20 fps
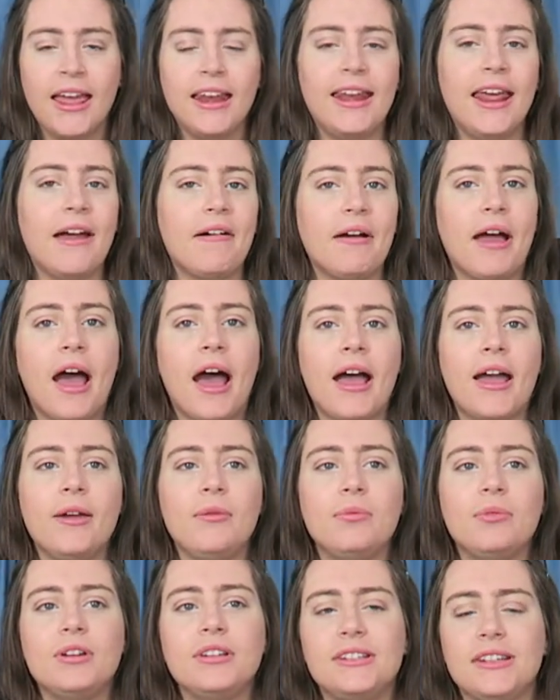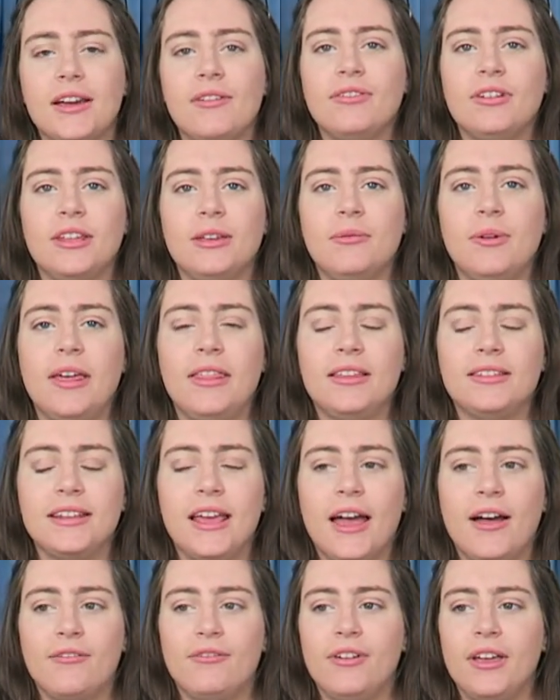Now I would definitely wear this
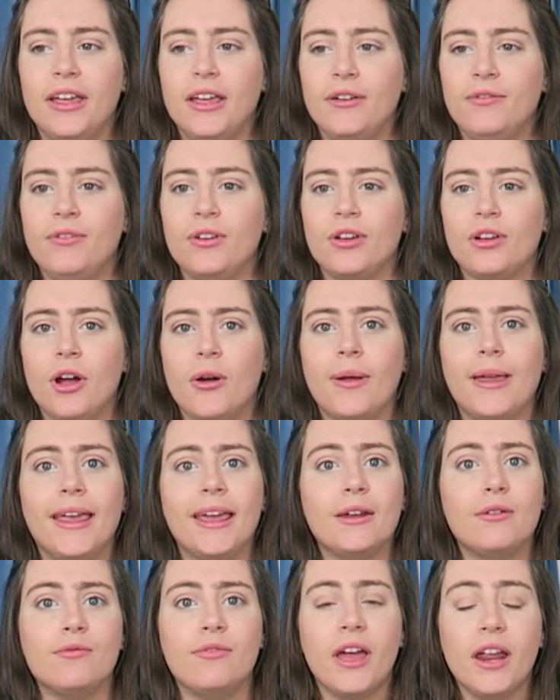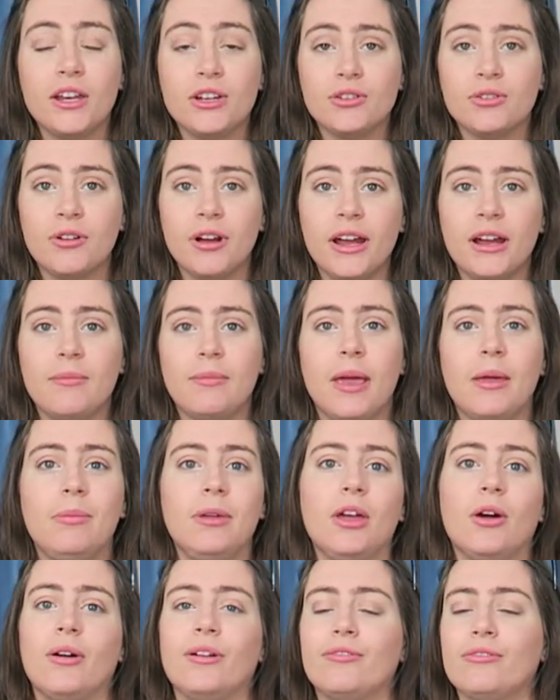outfit if you're going adventuring, maybe
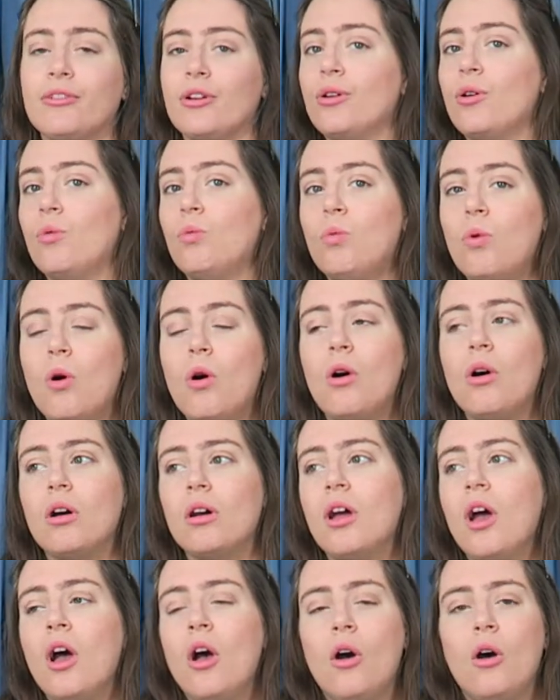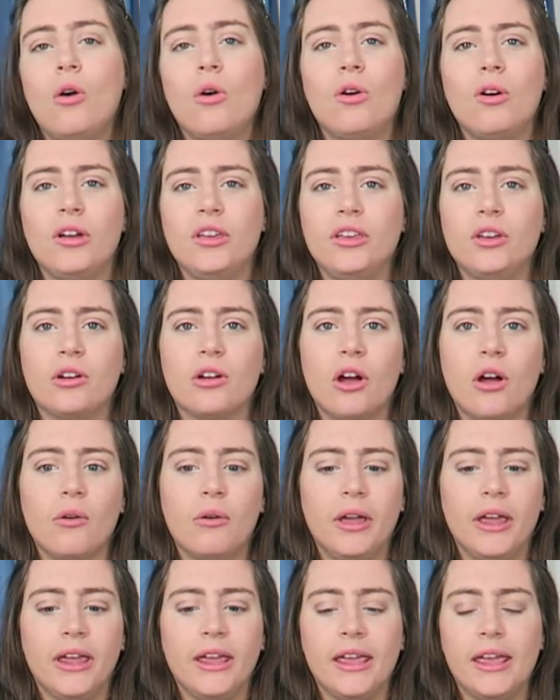going for a walk, or you're
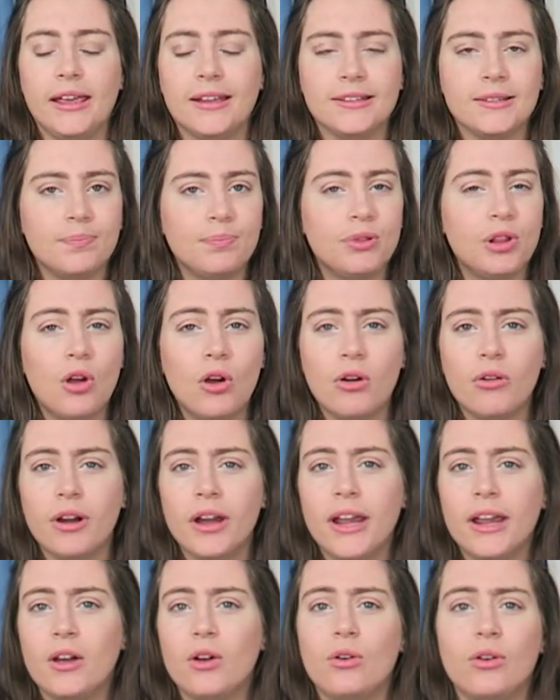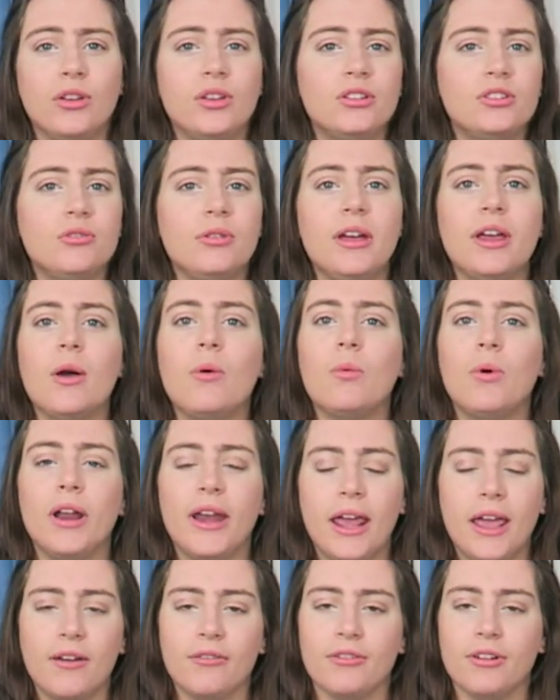going exploring, or you're doing
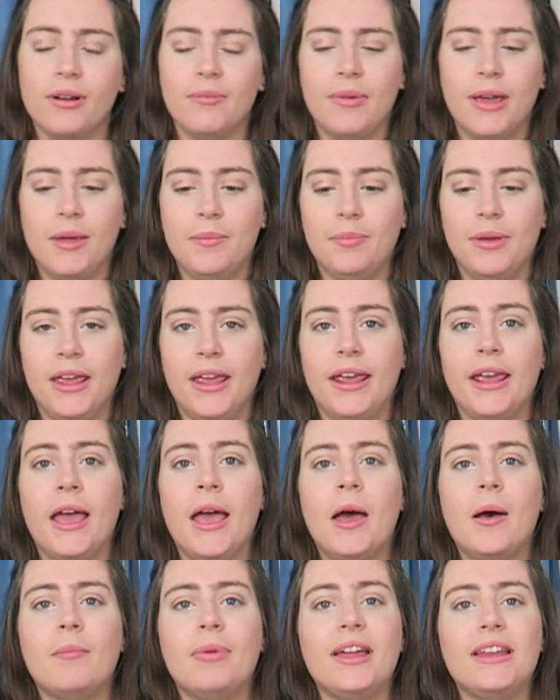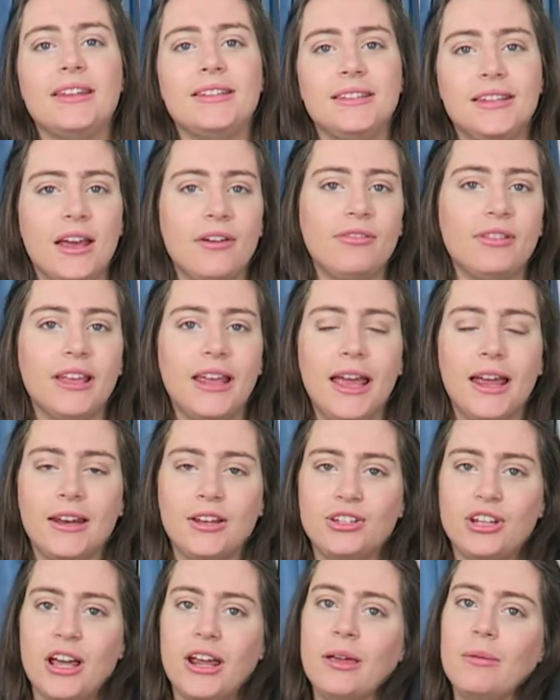whatever it may be, but definitely add a
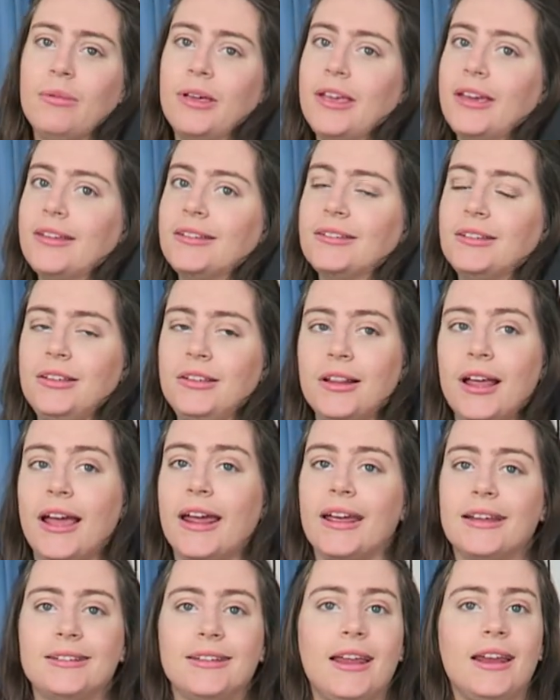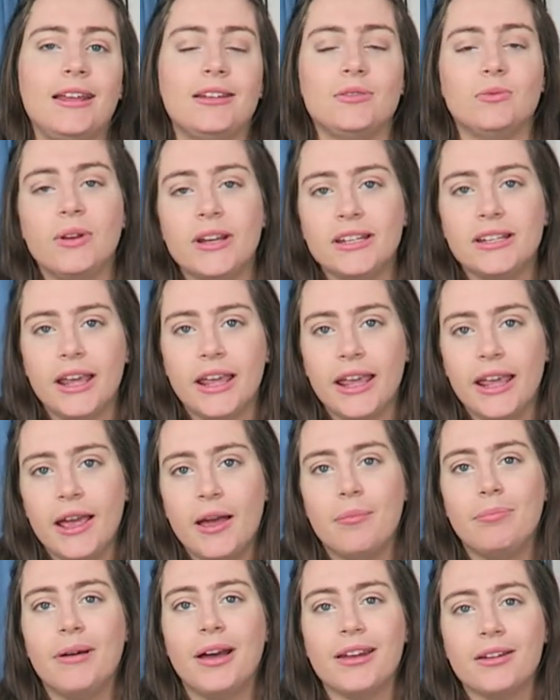jacket because, like I said, it's winter
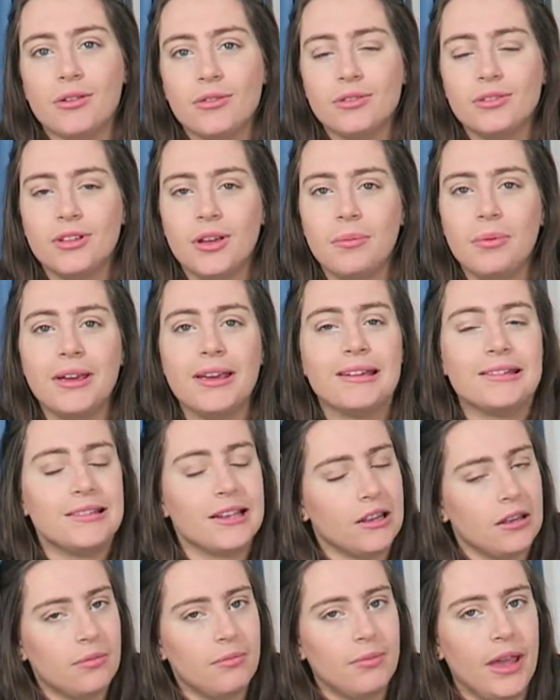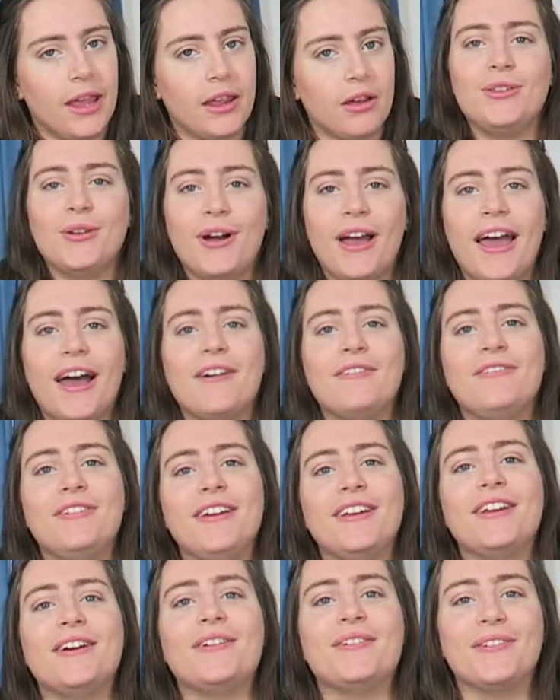here, but also because it can make your
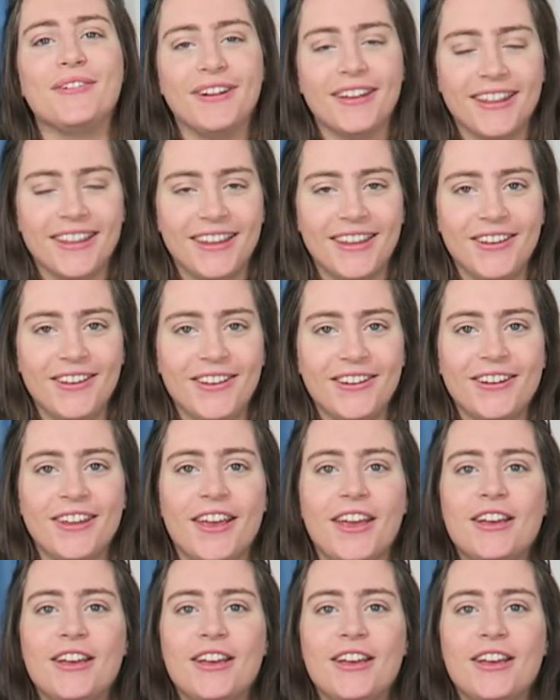outfit really cute.